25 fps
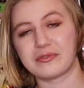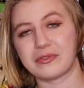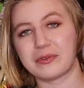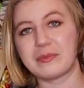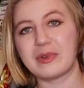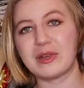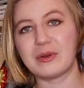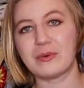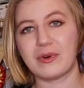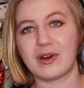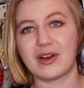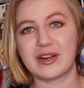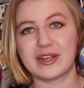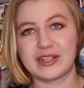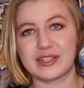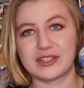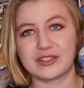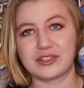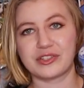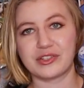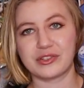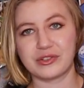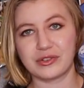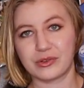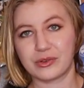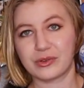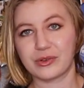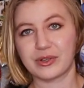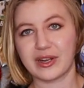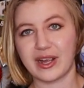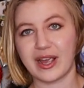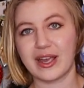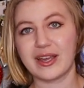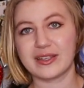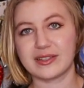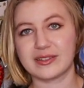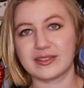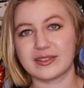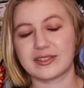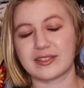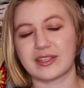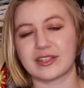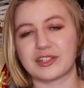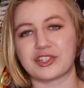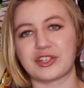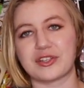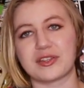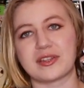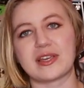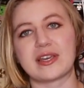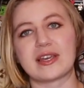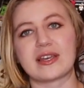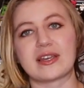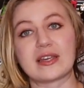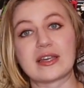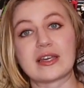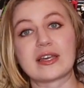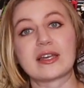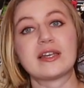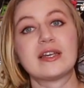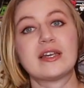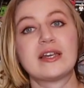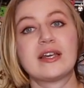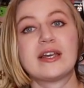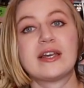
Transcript: for me wanting to create such a thing.